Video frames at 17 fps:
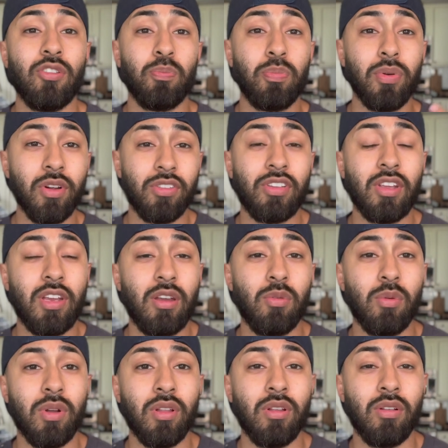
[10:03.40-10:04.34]
books that he
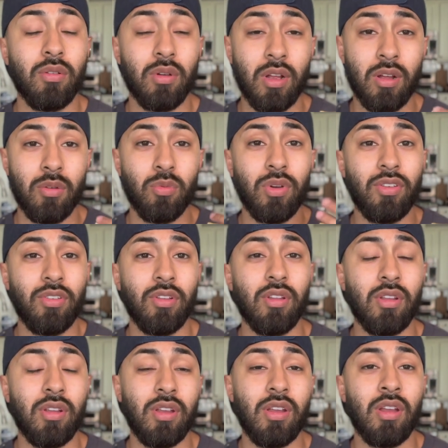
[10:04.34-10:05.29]
re uh,
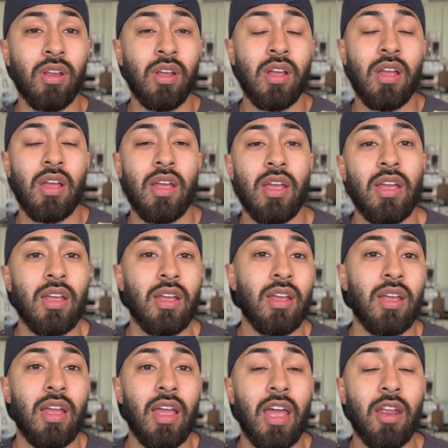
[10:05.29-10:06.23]
recently
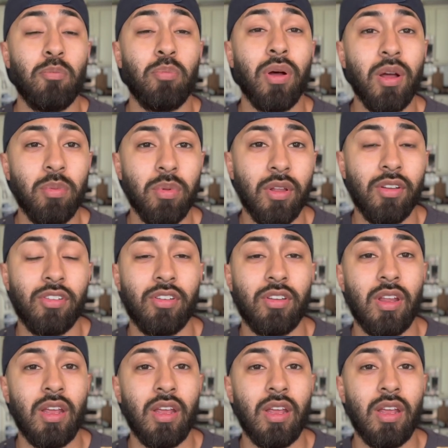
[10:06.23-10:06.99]
had published.